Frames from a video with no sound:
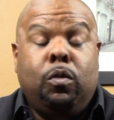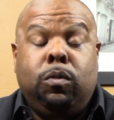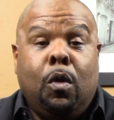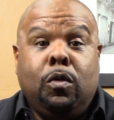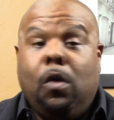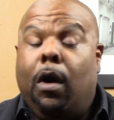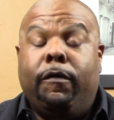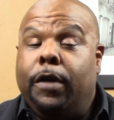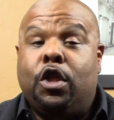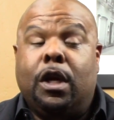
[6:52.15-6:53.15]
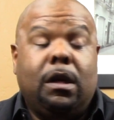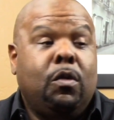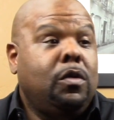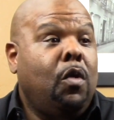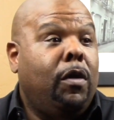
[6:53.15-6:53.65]
"Who's going fishing? And
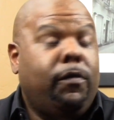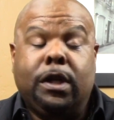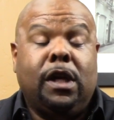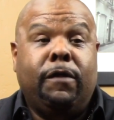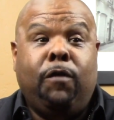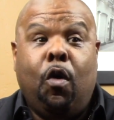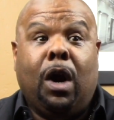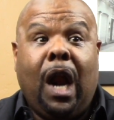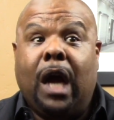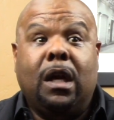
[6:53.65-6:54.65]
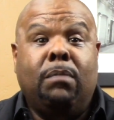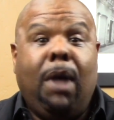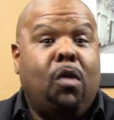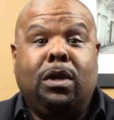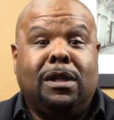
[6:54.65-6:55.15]
who's going fishing at 4 o'clock in the
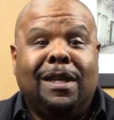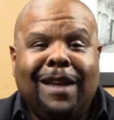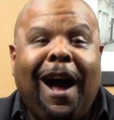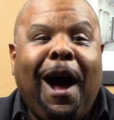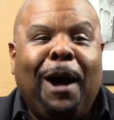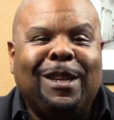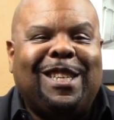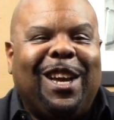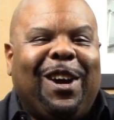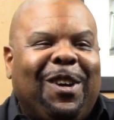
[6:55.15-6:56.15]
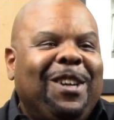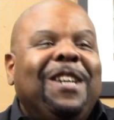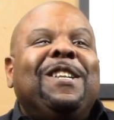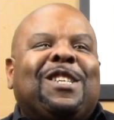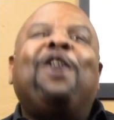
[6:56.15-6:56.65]
morning?"
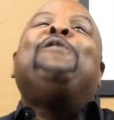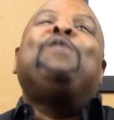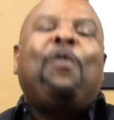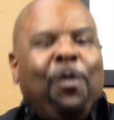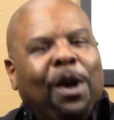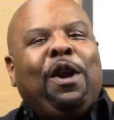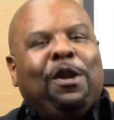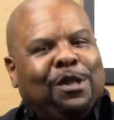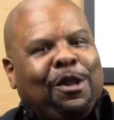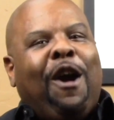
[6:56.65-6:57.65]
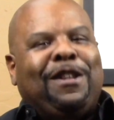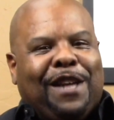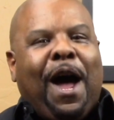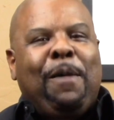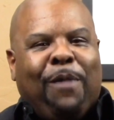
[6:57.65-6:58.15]
So we want to know the start
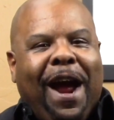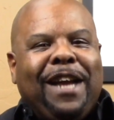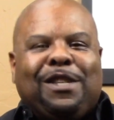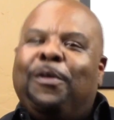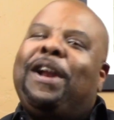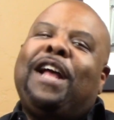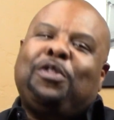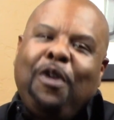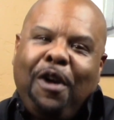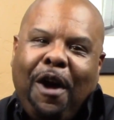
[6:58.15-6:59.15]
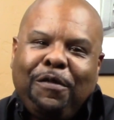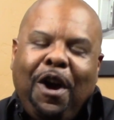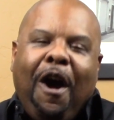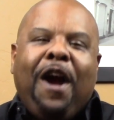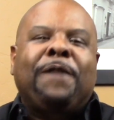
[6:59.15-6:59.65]
time, right? So we're not thrown off
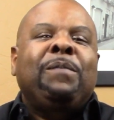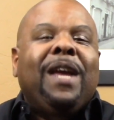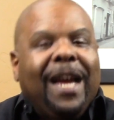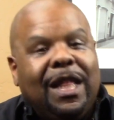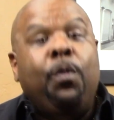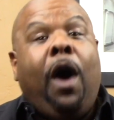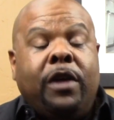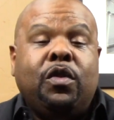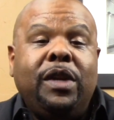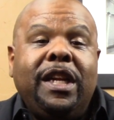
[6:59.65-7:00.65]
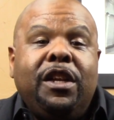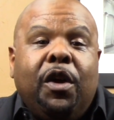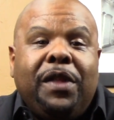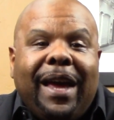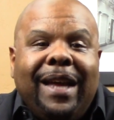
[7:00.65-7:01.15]
guard. And then we also need to
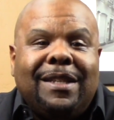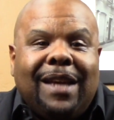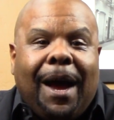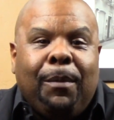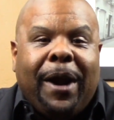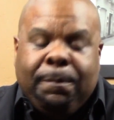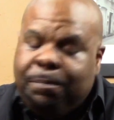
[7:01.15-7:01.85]
know the end time, right?